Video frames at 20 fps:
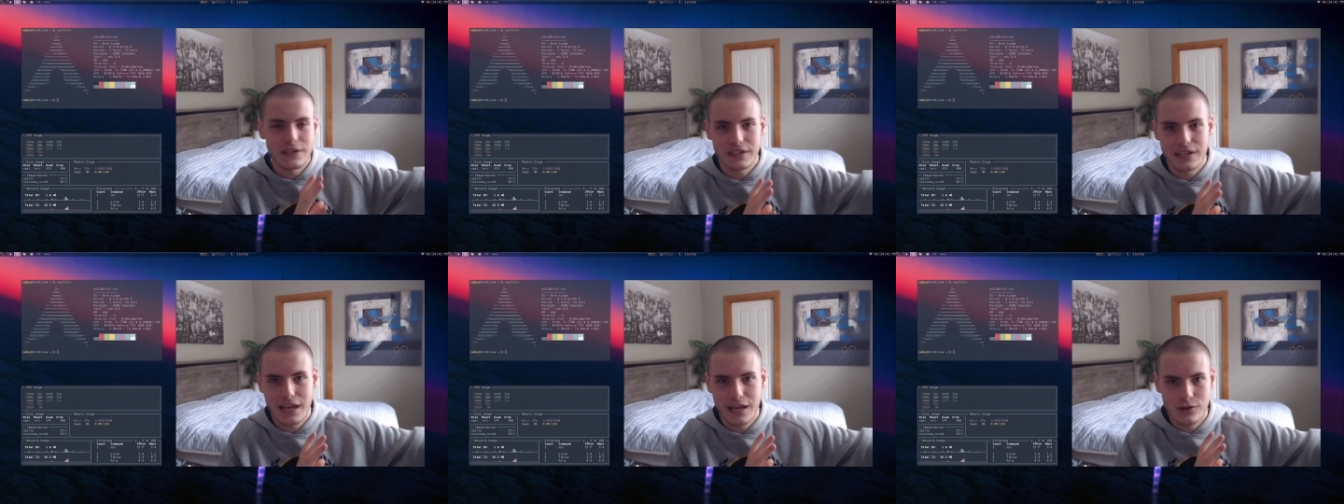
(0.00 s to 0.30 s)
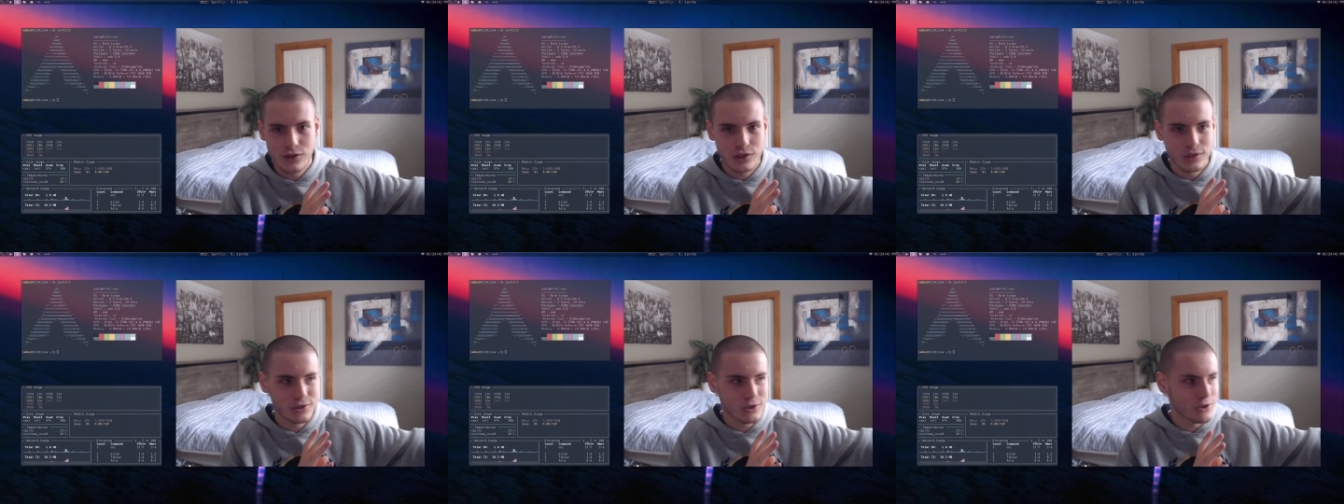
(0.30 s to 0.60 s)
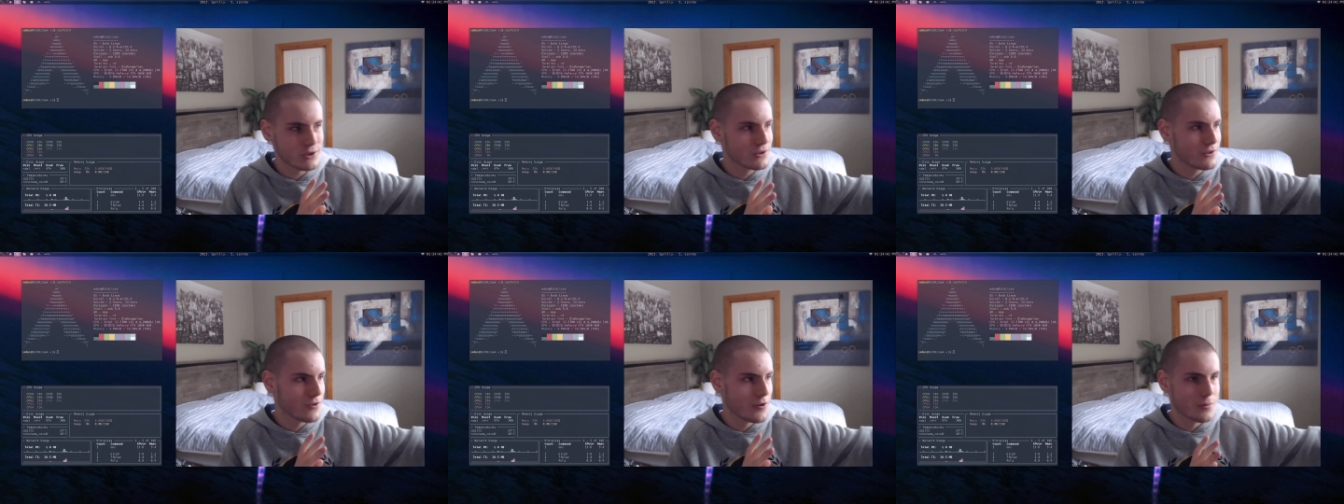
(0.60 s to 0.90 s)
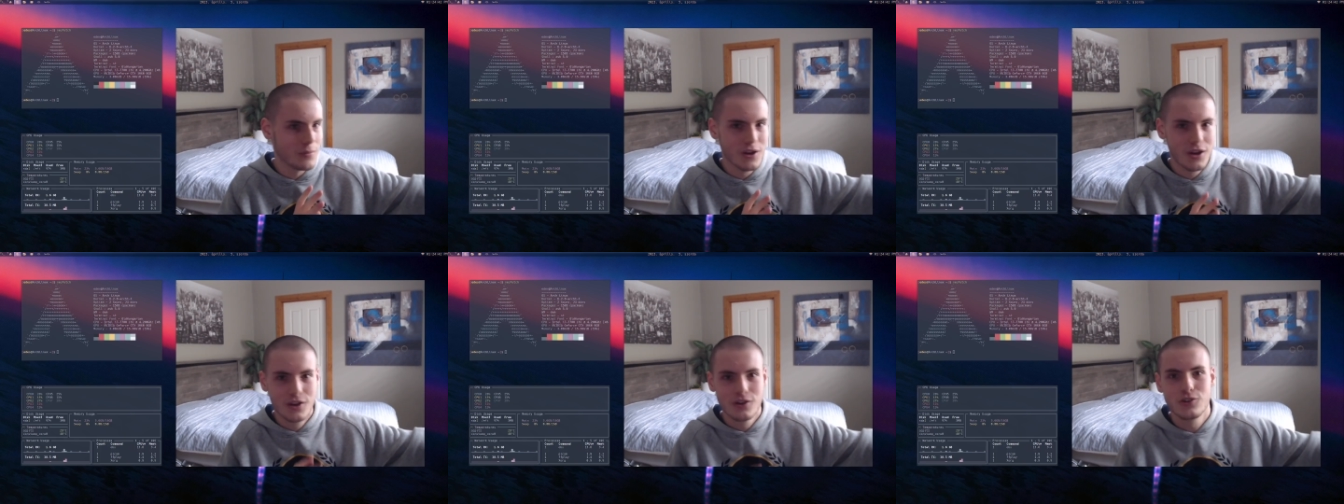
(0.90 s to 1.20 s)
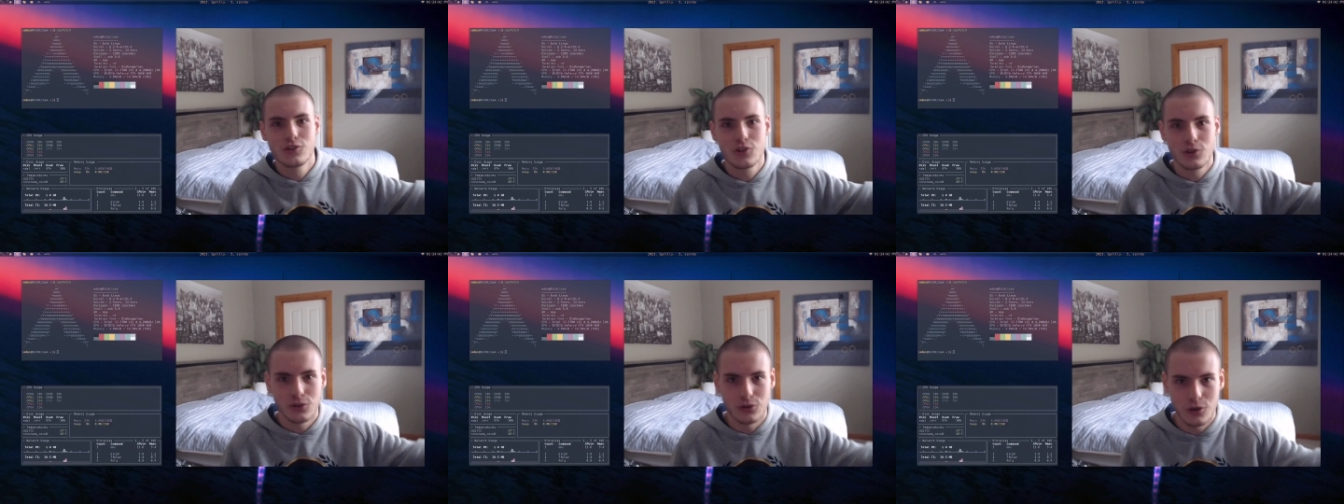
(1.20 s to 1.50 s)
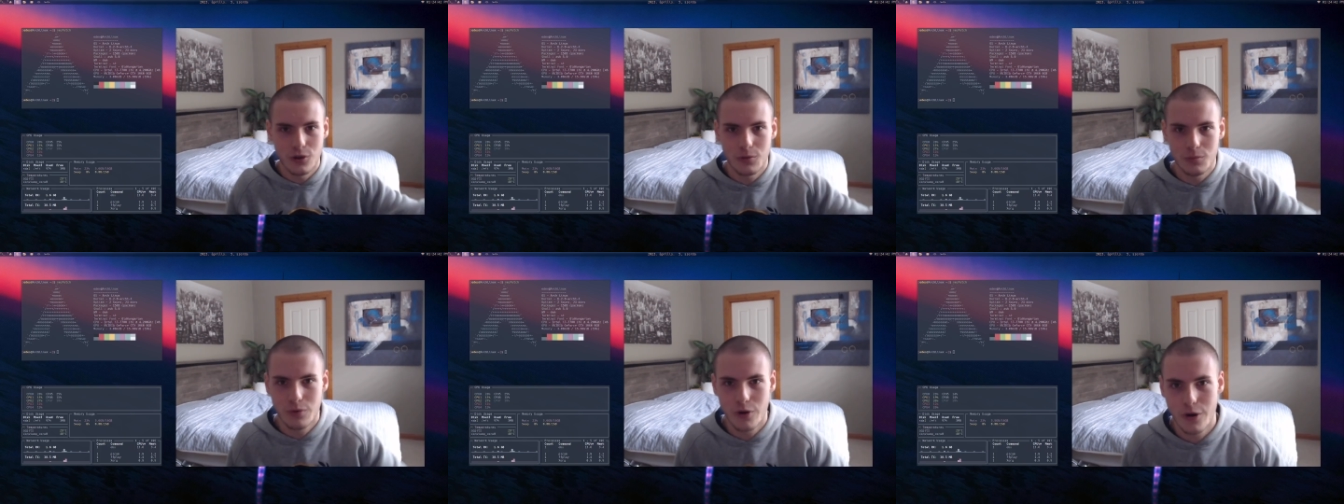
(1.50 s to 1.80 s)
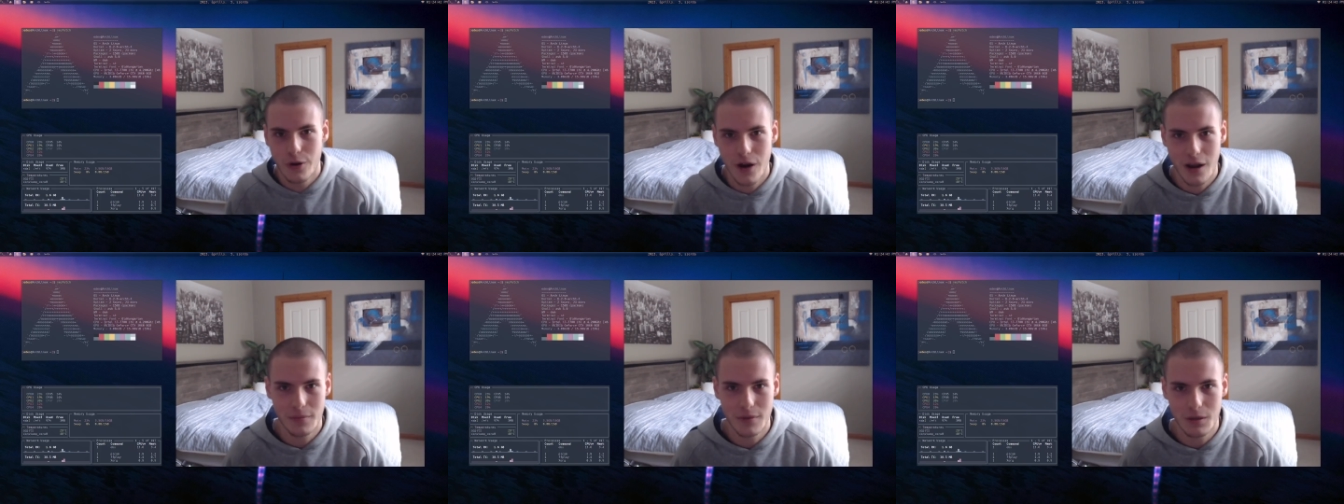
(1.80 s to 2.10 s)
tangent just from you should learn
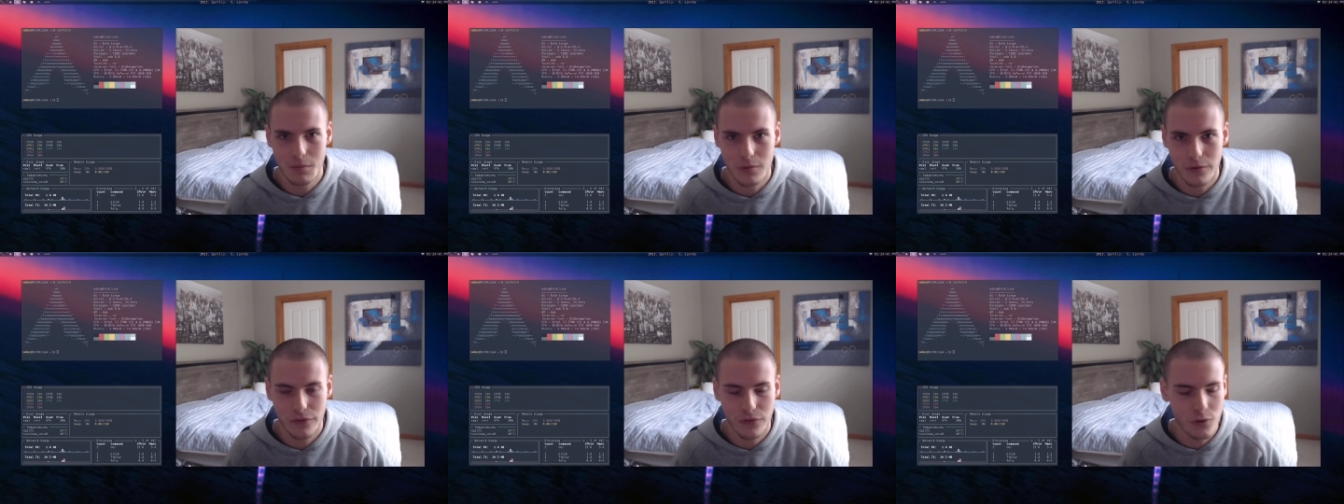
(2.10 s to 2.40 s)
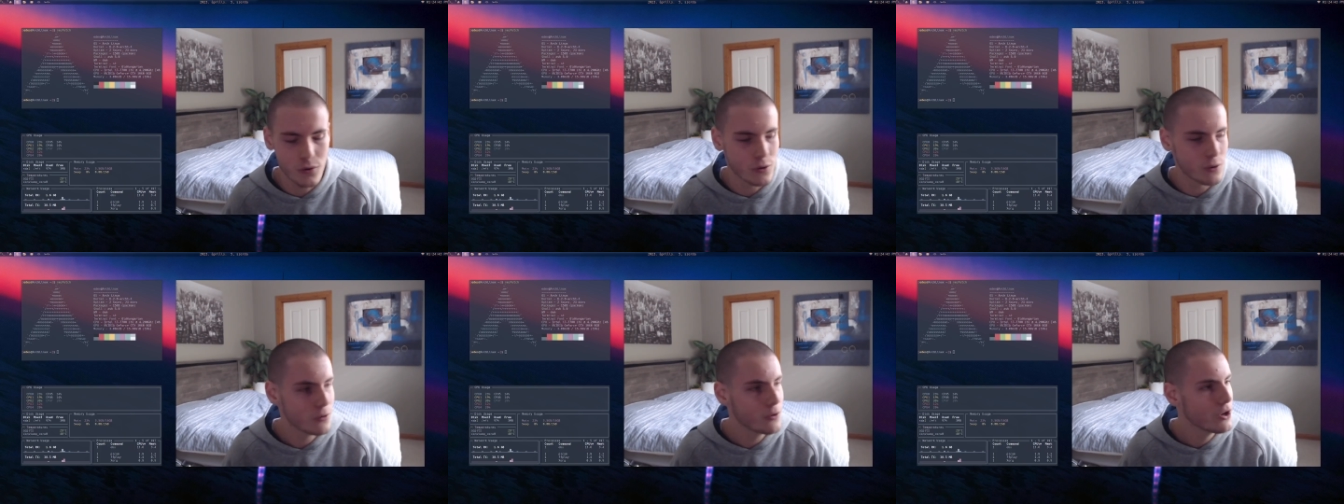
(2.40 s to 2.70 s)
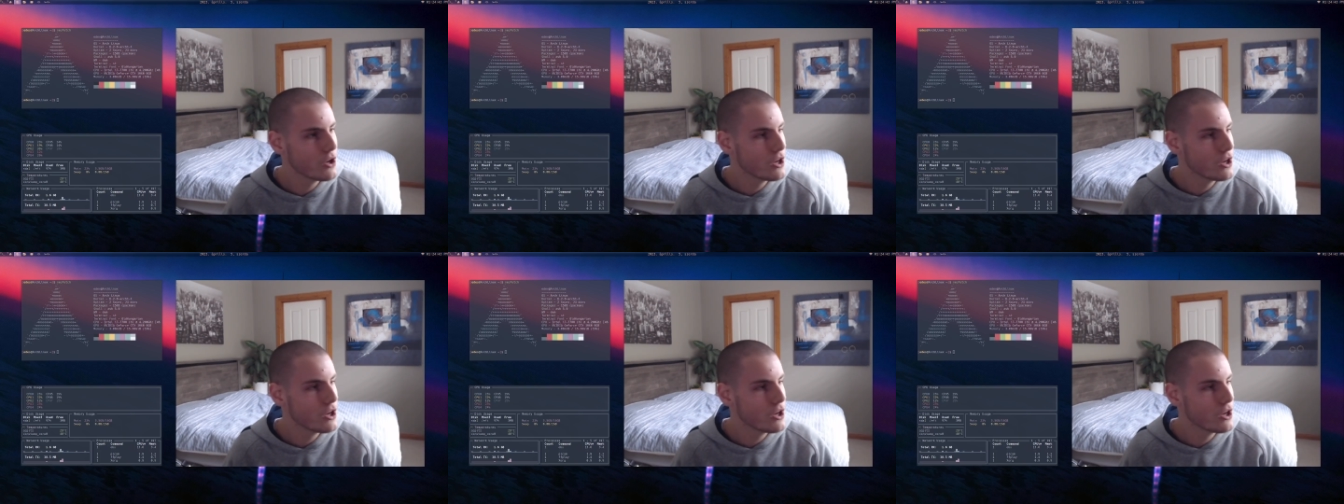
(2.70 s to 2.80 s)
programming before,